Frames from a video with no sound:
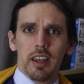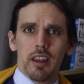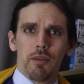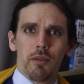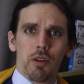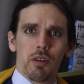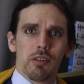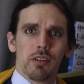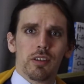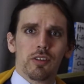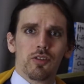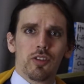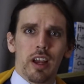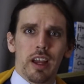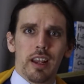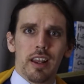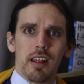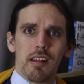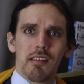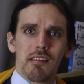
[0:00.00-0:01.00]
different
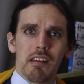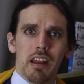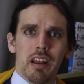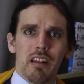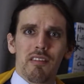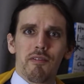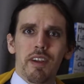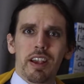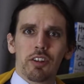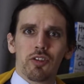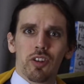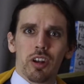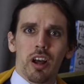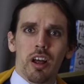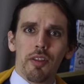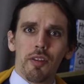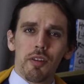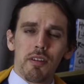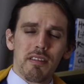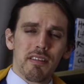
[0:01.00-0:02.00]
Chinese science fiction
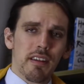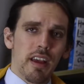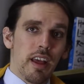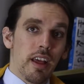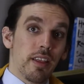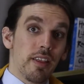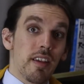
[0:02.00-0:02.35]
authors,